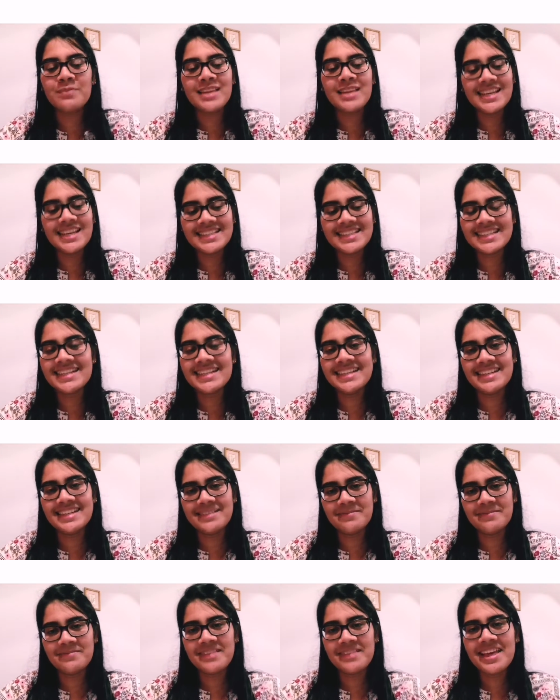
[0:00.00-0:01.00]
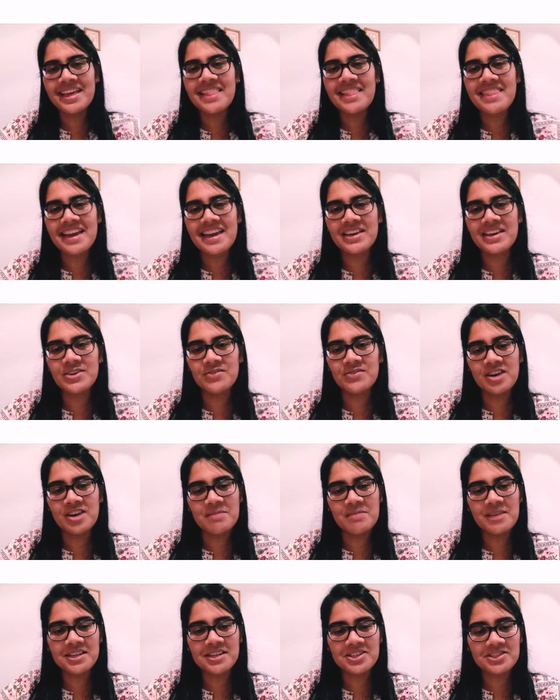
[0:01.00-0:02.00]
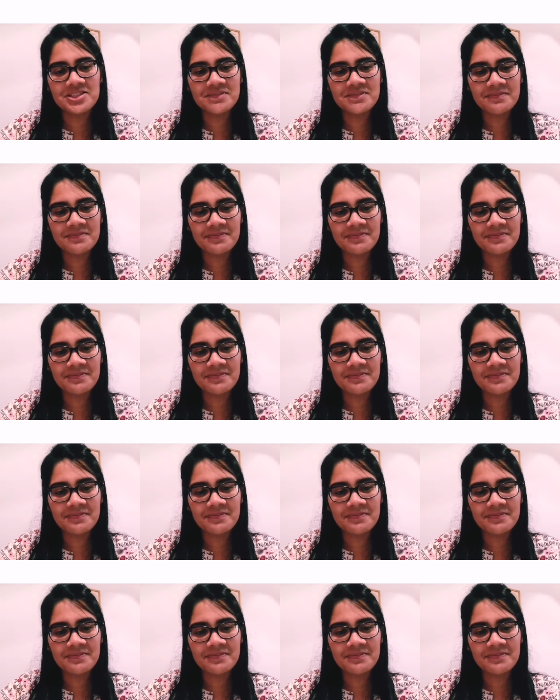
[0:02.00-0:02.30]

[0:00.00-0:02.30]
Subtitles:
is clear. Thank you very much.